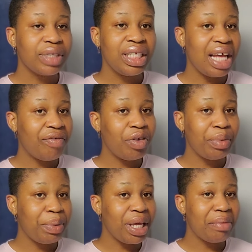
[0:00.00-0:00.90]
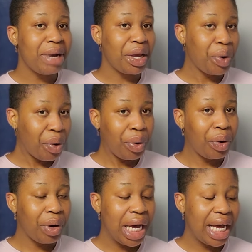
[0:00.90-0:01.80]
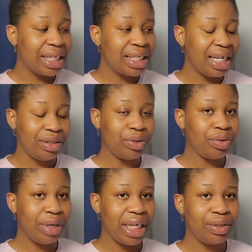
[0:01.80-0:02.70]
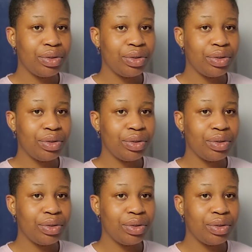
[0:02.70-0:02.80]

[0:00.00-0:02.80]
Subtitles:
they have not been picking my call, and I don't know why.